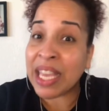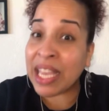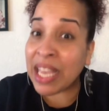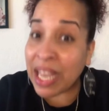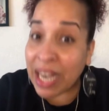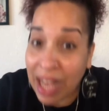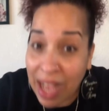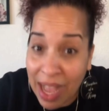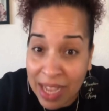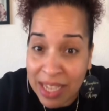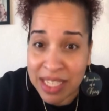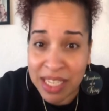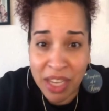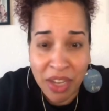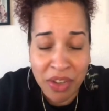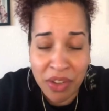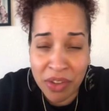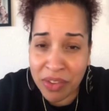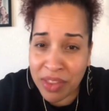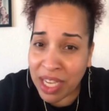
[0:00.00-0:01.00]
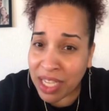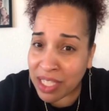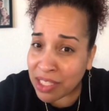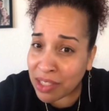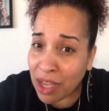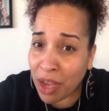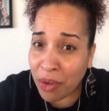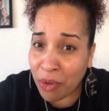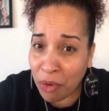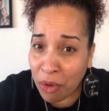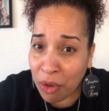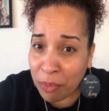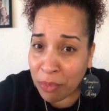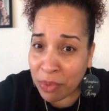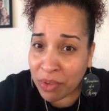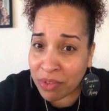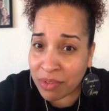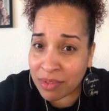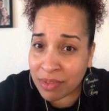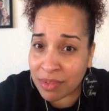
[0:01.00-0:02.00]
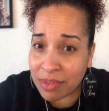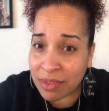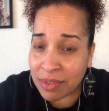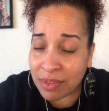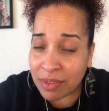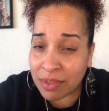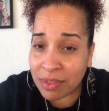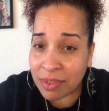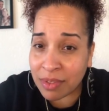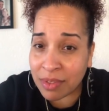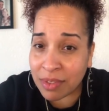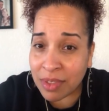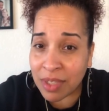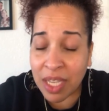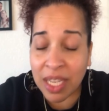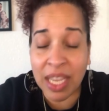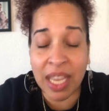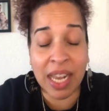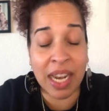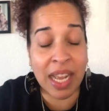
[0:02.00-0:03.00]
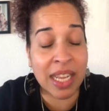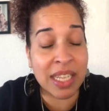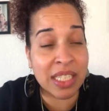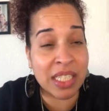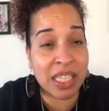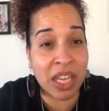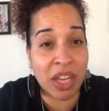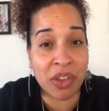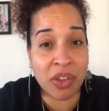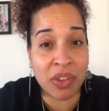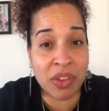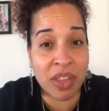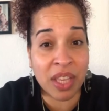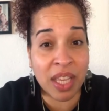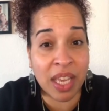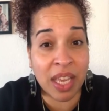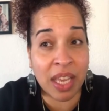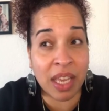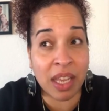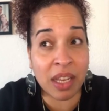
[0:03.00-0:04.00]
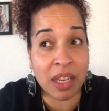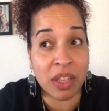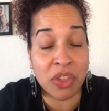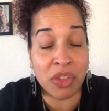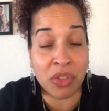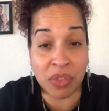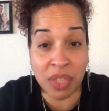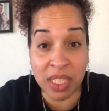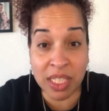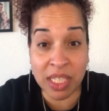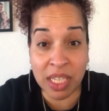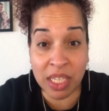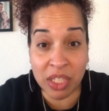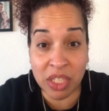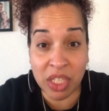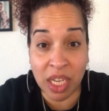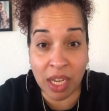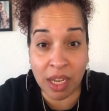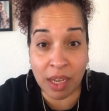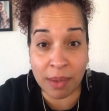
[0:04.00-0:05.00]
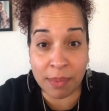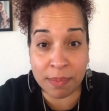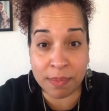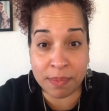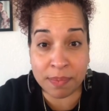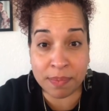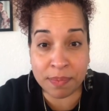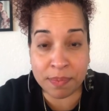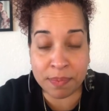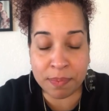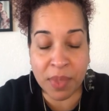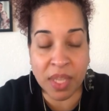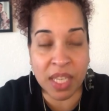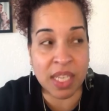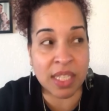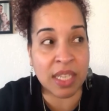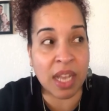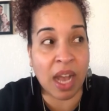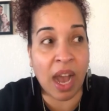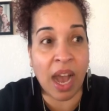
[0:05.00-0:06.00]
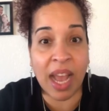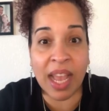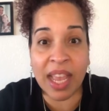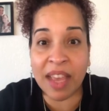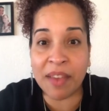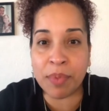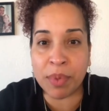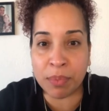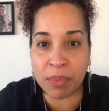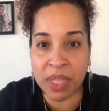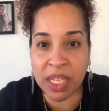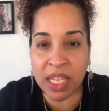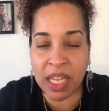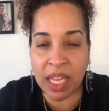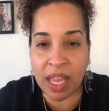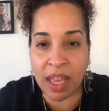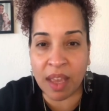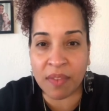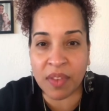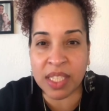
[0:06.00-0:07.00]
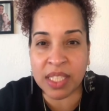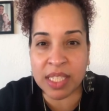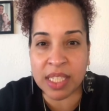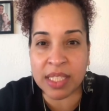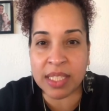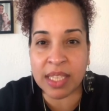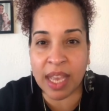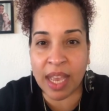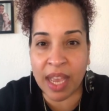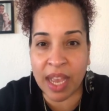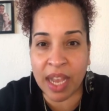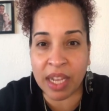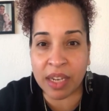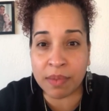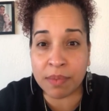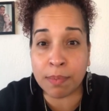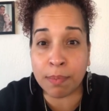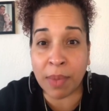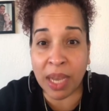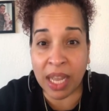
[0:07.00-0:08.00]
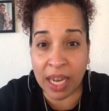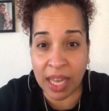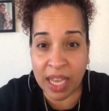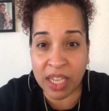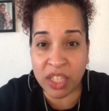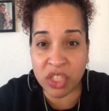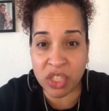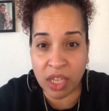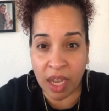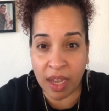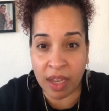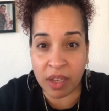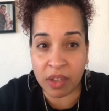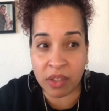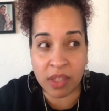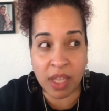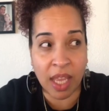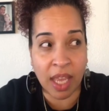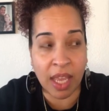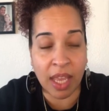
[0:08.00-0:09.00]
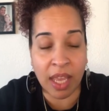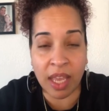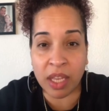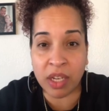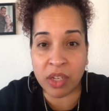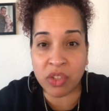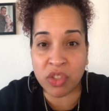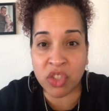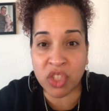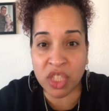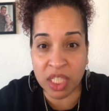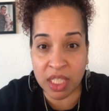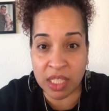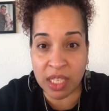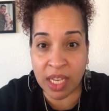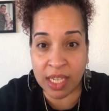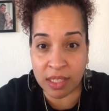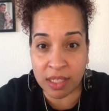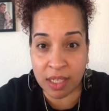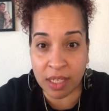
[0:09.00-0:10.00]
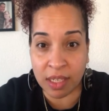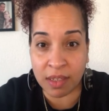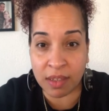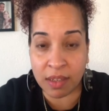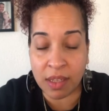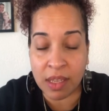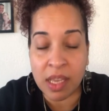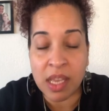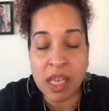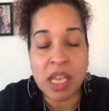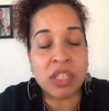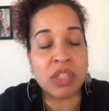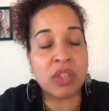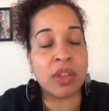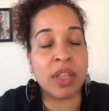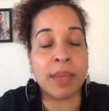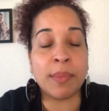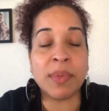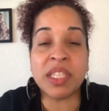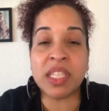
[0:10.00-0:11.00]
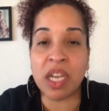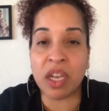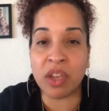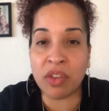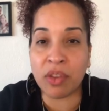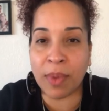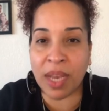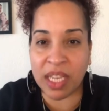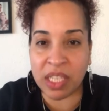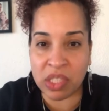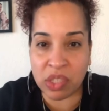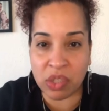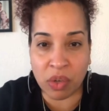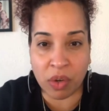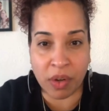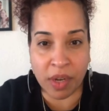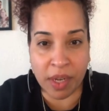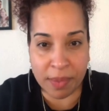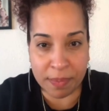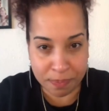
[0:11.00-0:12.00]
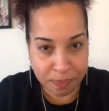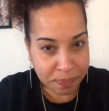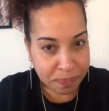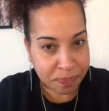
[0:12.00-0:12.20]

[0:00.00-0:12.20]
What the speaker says: Can I tell you that's not normal? Can I tell you that you need to get a checkup? Because I have been bleeding heavy since I had my last child, and she's 19. So let me tell you my story.